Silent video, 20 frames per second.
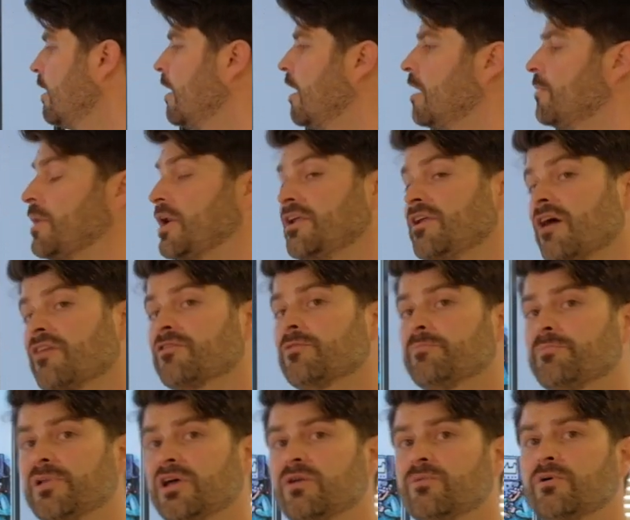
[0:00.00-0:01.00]
Another
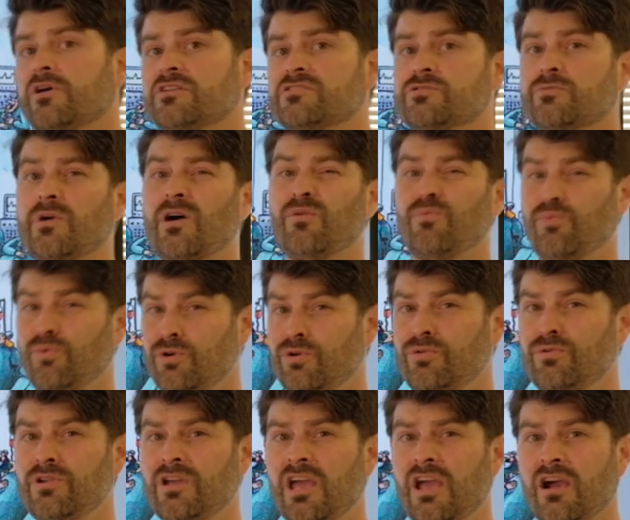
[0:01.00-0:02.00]
big one is around
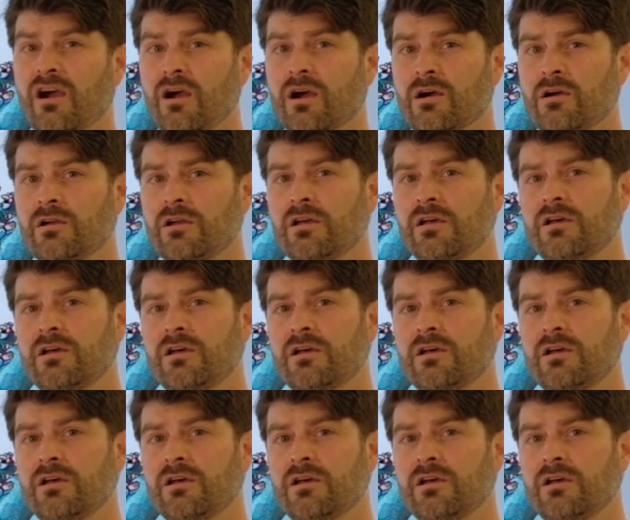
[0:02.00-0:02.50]
wound care.